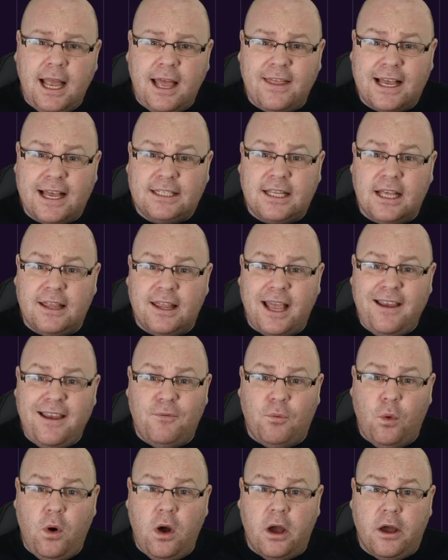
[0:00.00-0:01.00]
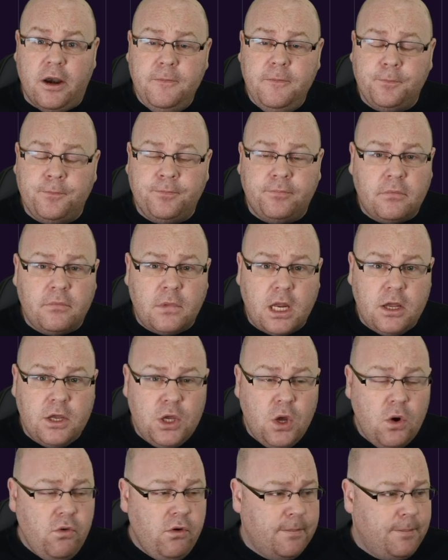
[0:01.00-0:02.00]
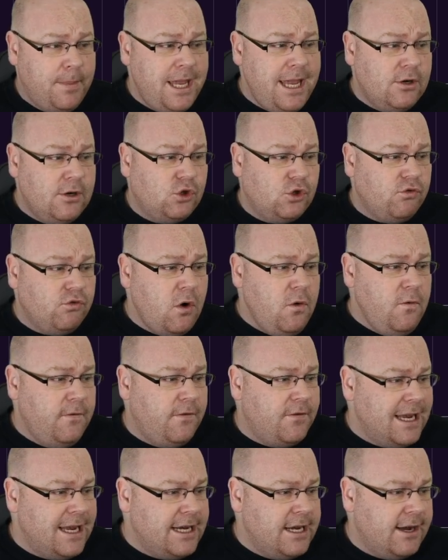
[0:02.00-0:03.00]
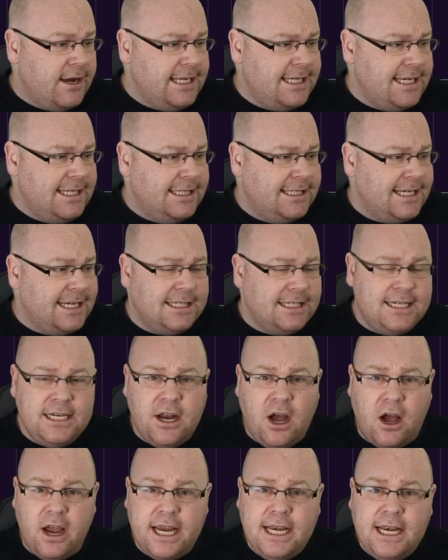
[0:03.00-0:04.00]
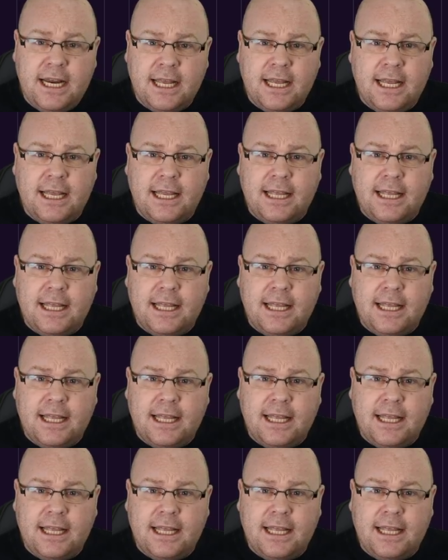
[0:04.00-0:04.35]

and that's that they've won a European trophy in 1969.